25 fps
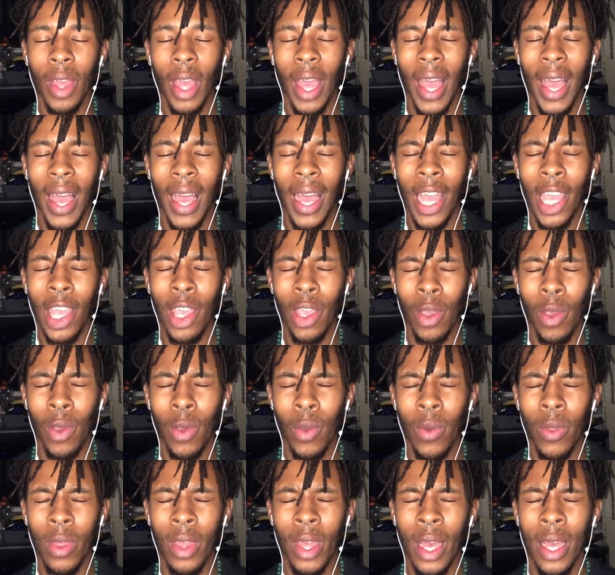high
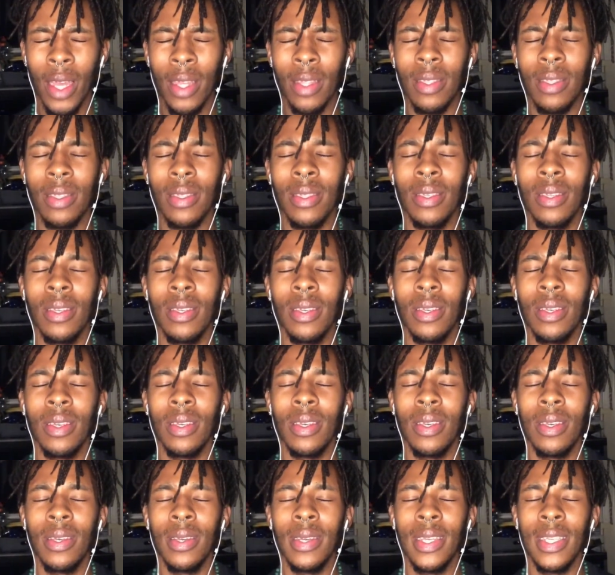you that
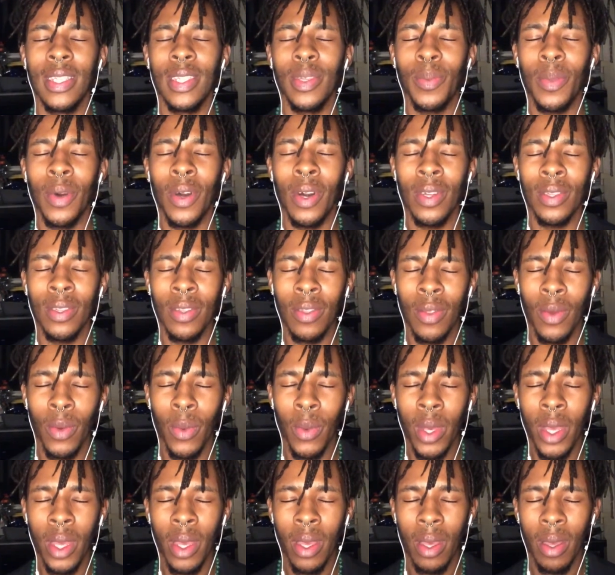is a part of the
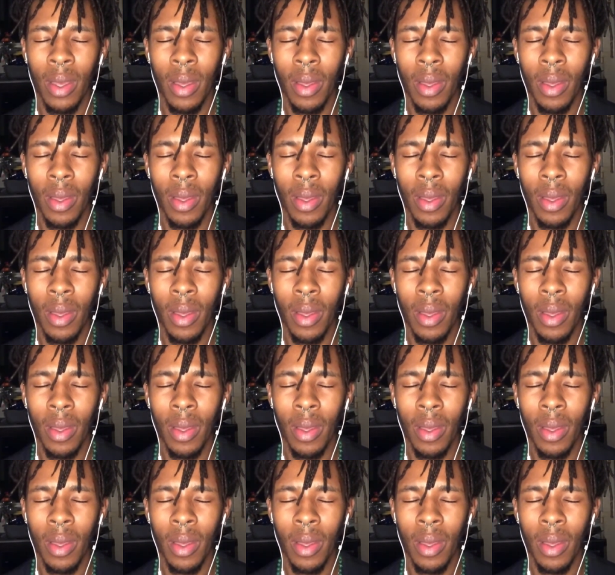we.